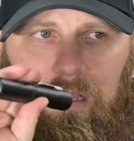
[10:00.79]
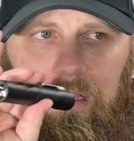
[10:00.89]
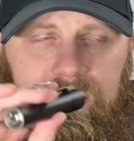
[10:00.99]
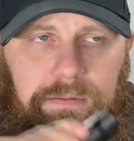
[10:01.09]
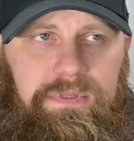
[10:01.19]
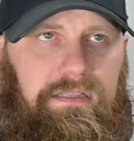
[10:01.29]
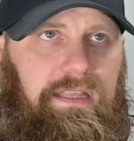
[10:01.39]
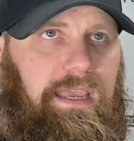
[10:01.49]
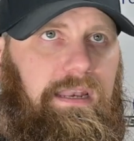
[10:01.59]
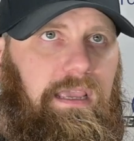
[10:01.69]
Something
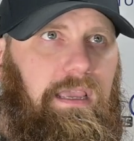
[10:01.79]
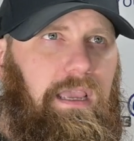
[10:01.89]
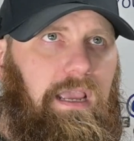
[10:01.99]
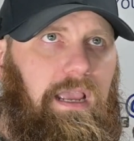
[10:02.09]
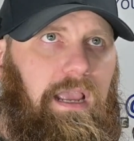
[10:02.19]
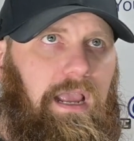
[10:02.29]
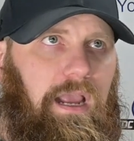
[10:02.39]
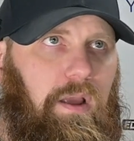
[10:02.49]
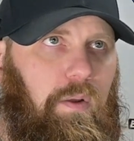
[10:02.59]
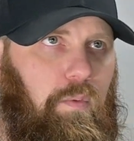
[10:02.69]
that
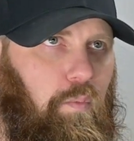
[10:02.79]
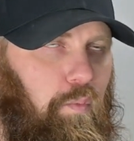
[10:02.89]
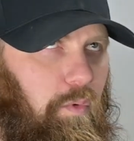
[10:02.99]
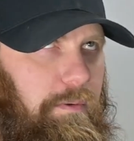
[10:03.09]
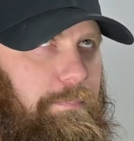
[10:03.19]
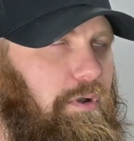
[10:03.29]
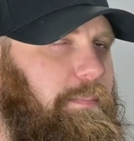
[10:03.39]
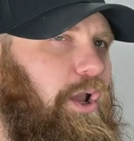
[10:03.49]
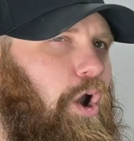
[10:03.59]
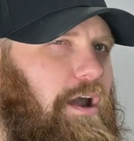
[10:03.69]
would put
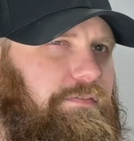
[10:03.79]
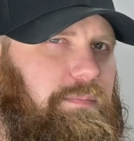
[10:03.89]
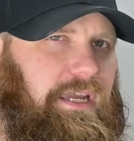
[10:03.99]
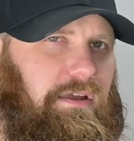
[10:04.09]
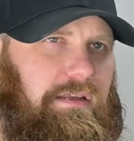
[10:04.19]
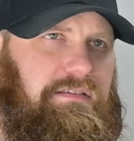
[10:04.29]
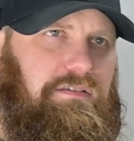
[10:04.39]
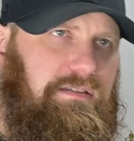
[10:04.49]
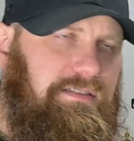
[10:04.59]
me off from carrying this all